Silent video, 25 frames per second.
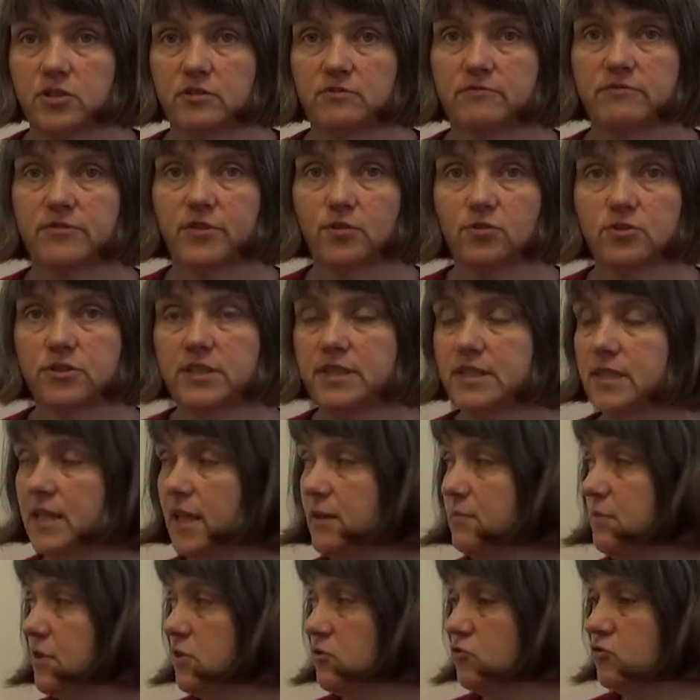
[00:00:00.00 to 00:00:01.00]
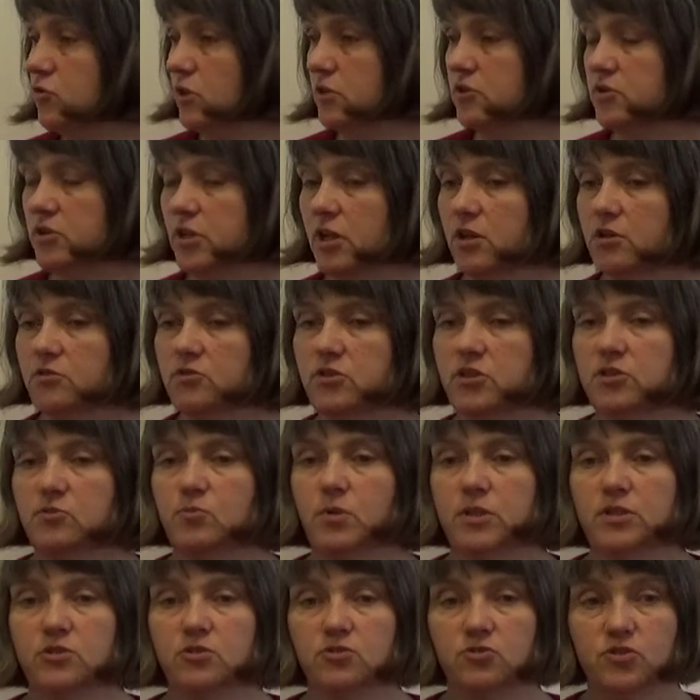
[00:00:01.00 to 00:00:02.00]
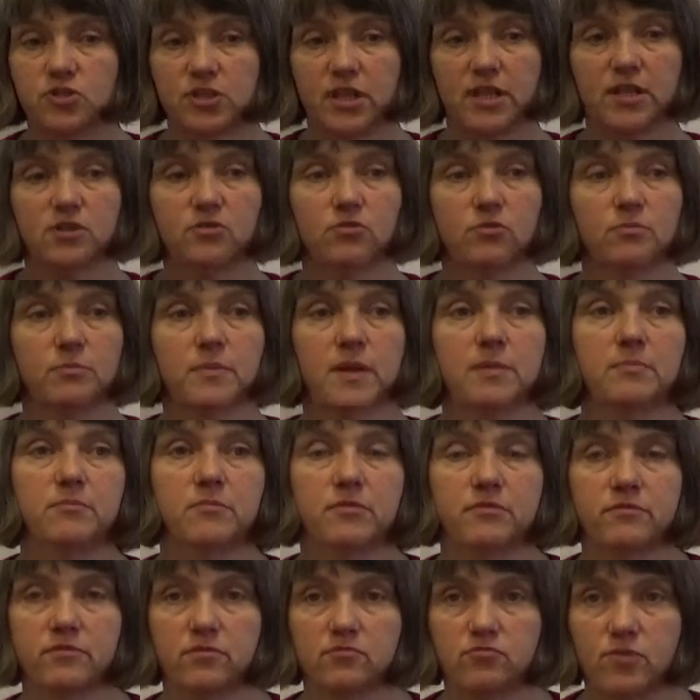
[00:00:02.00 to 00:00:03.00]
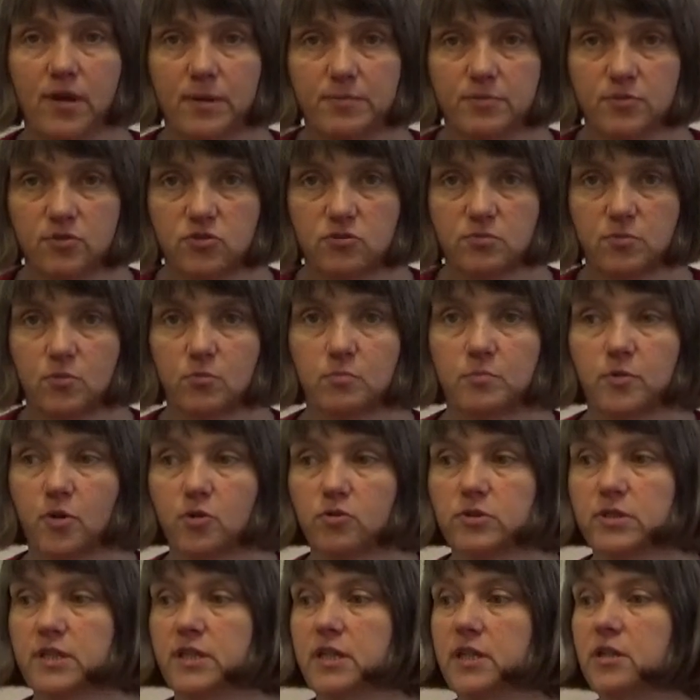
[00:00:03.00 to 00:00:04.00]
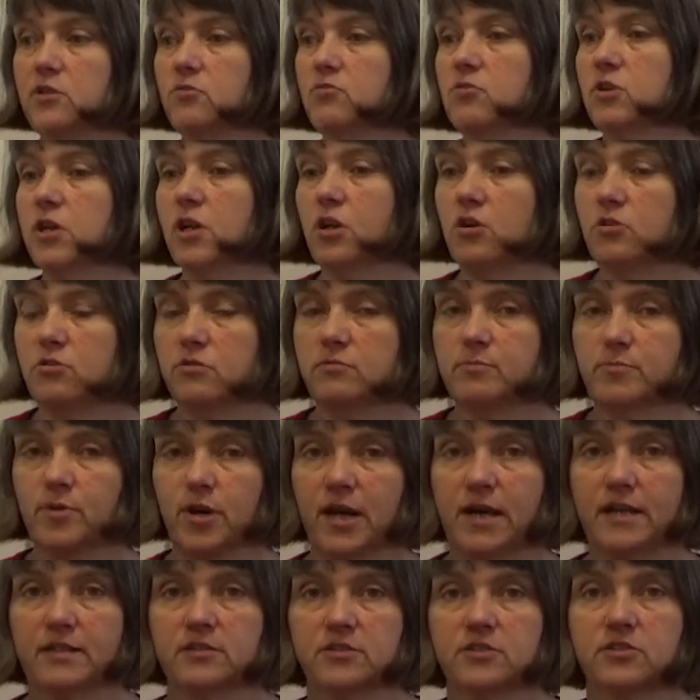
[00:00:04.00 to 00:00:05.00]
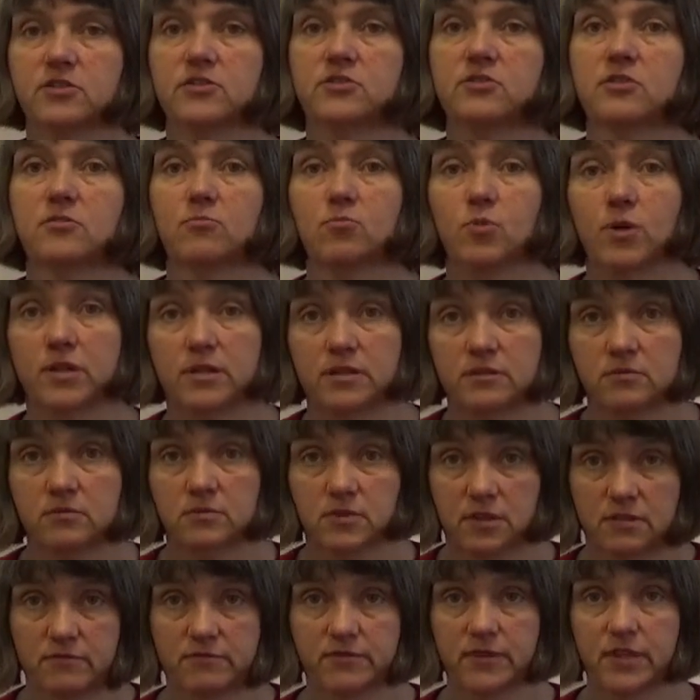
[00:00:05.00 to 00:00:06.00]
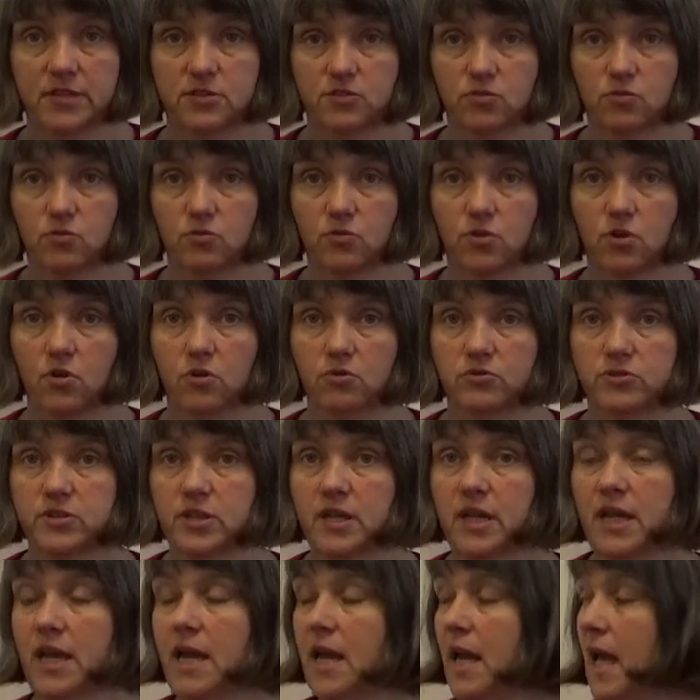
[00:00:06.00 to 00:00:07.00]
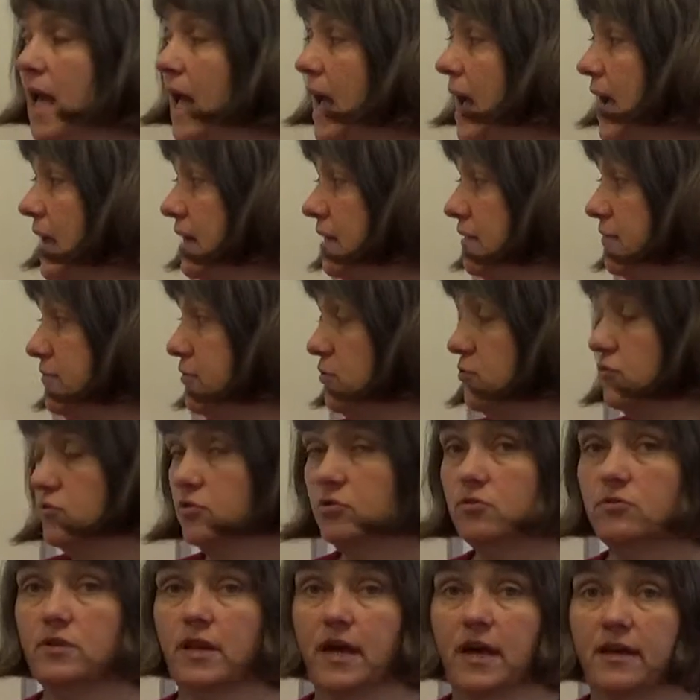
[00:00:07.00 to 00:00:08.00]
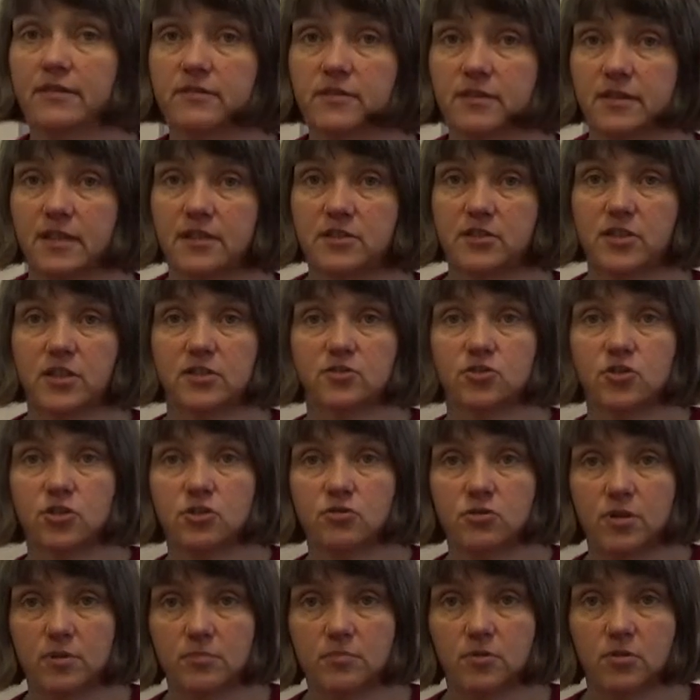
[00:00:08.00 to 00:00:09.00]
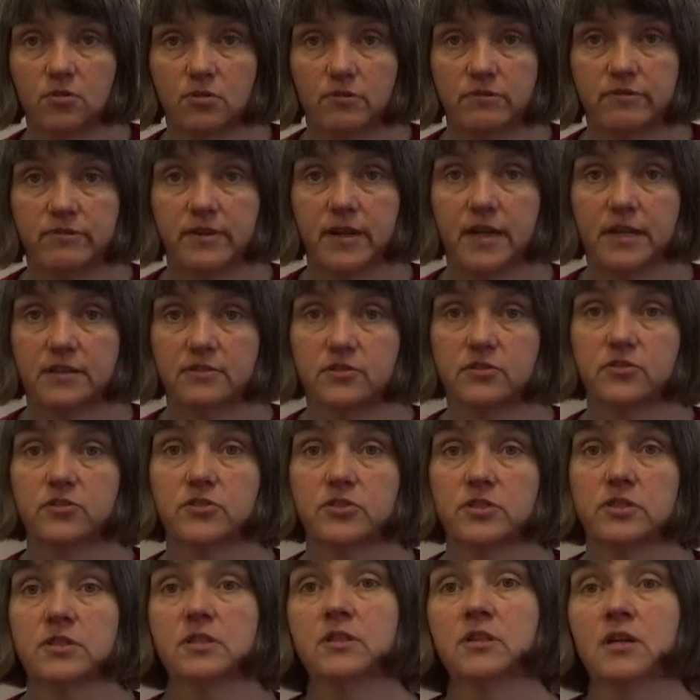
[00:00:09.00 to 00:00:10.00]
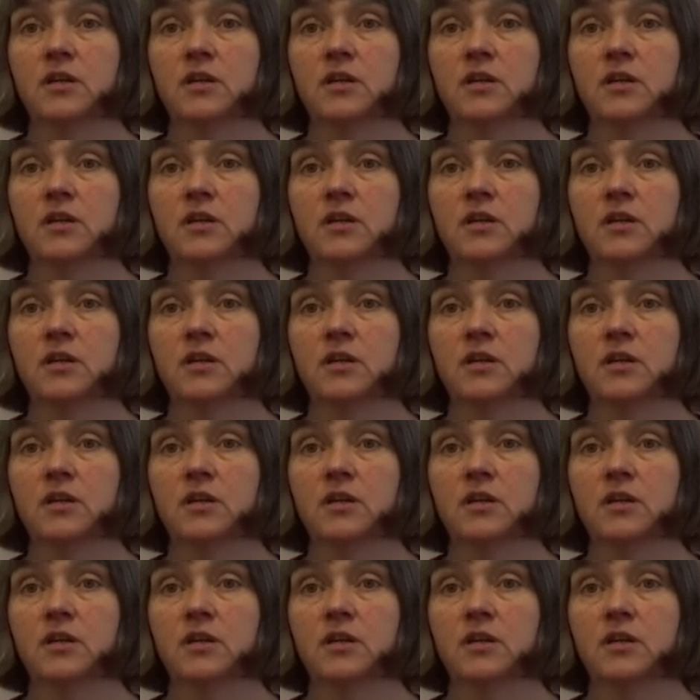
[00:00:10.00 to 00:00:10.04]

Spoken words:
And falsely claiming trust codes is when you say you're a member of a reputable body or a code of practice when in fact you're not. And if you do that, then that's actually a criminal offence.